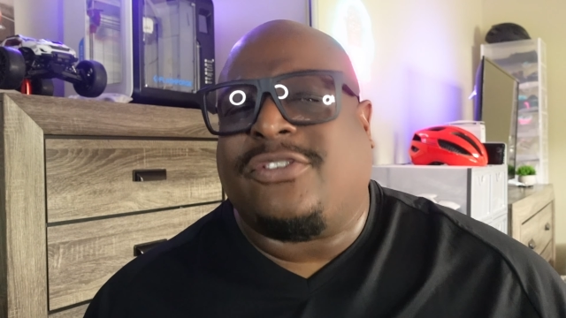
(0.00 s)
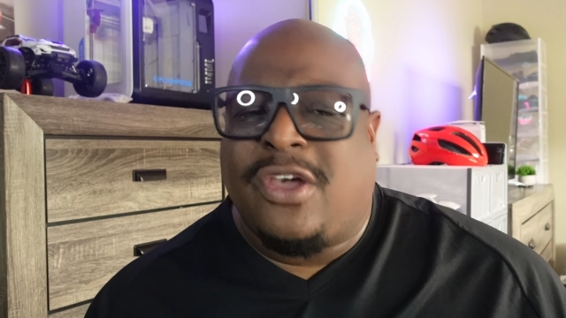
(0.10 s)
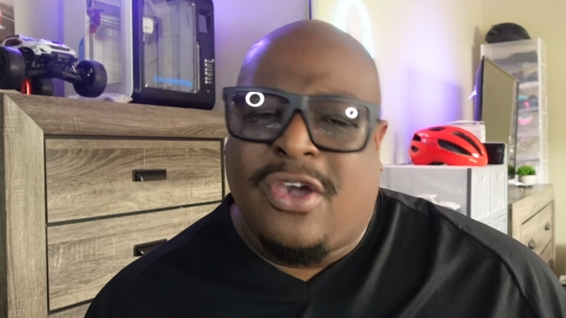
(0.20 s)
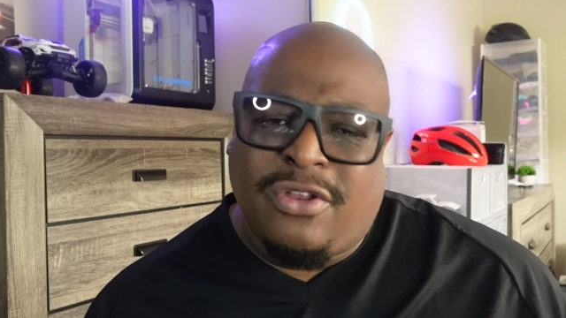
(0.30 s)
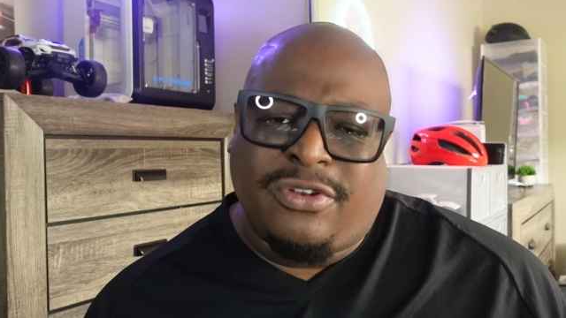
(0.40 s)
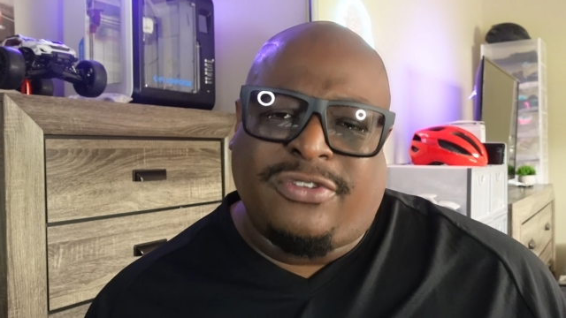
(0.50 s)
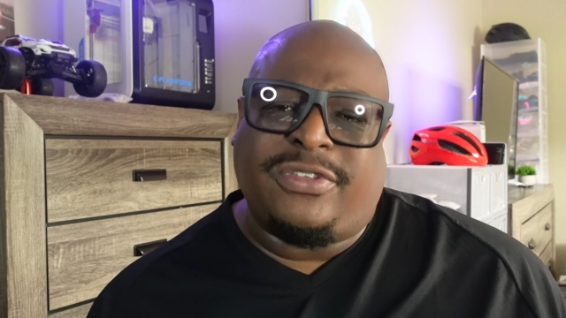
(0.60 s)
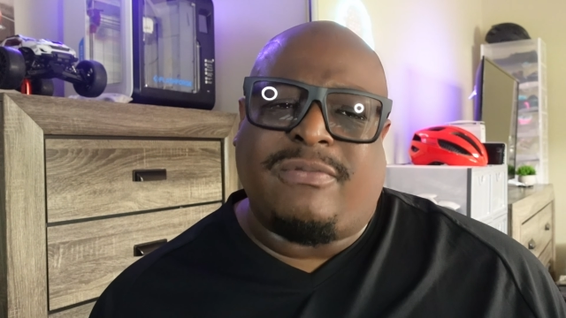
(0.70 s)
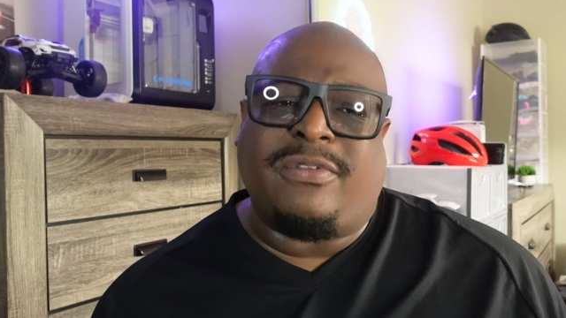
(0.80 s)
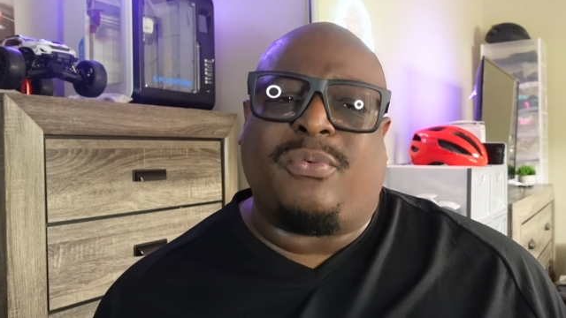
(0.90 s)
a
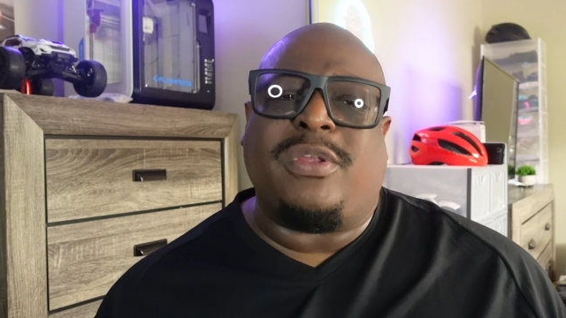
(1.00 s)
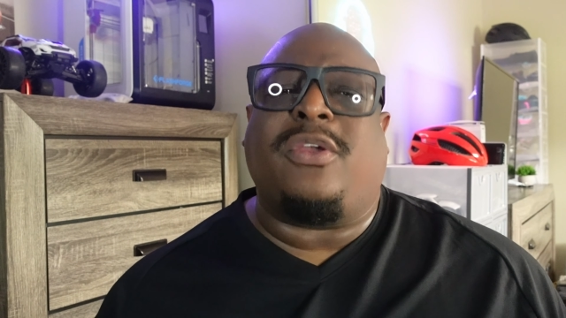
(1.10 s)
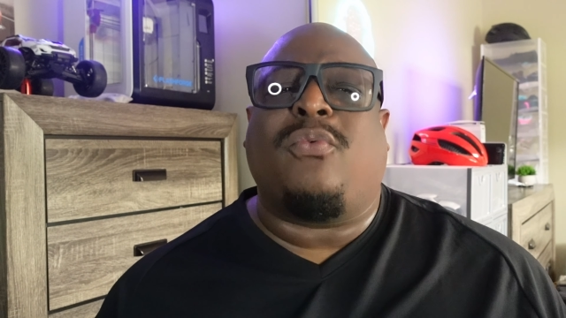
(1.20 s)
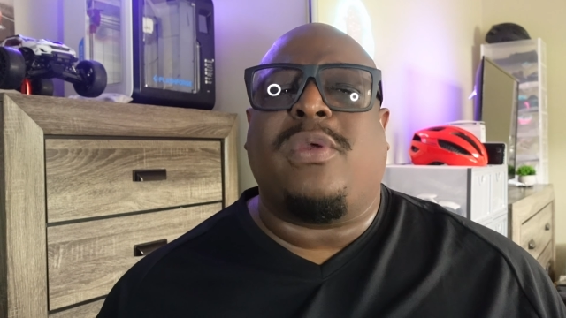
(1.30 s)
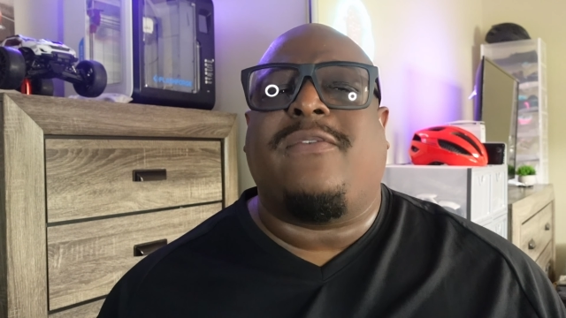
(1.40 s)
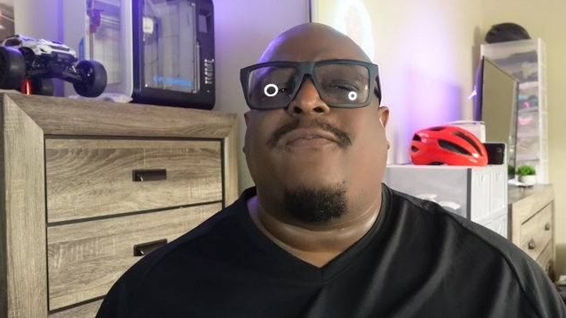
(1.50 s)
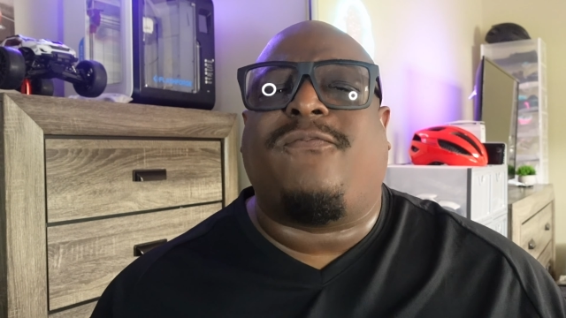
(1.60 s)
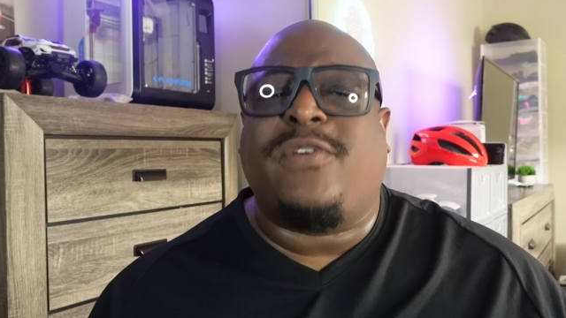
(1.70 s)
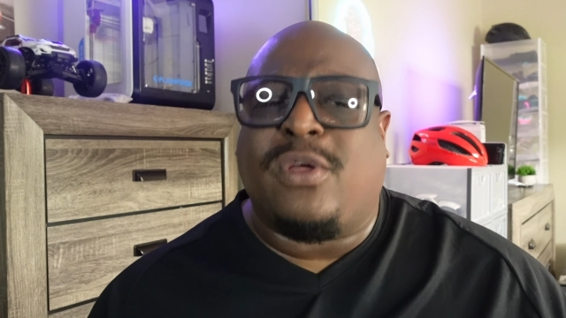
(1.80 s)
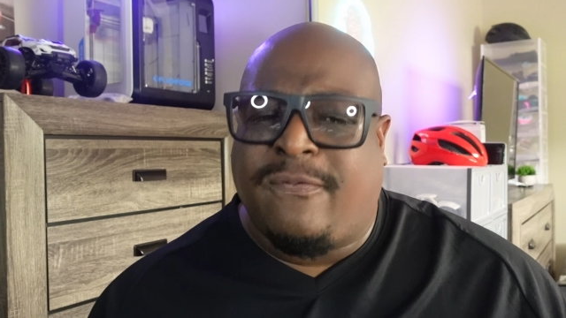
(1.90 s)
173-degree
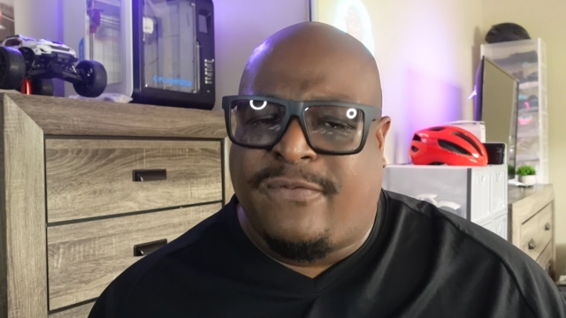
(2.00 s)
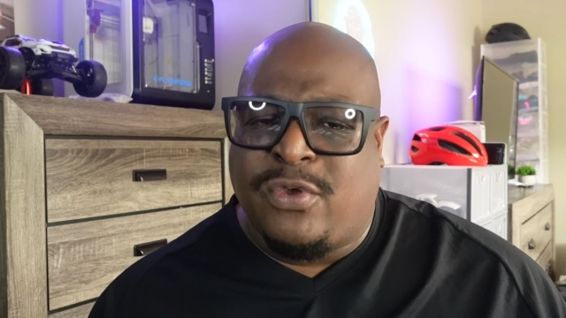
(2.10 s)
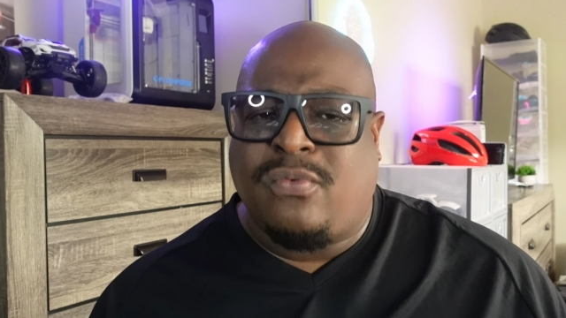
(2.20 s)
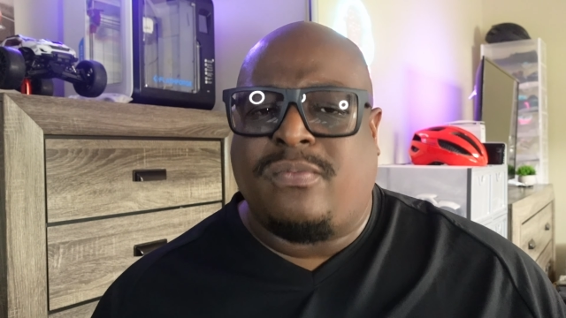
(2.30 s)
field of view,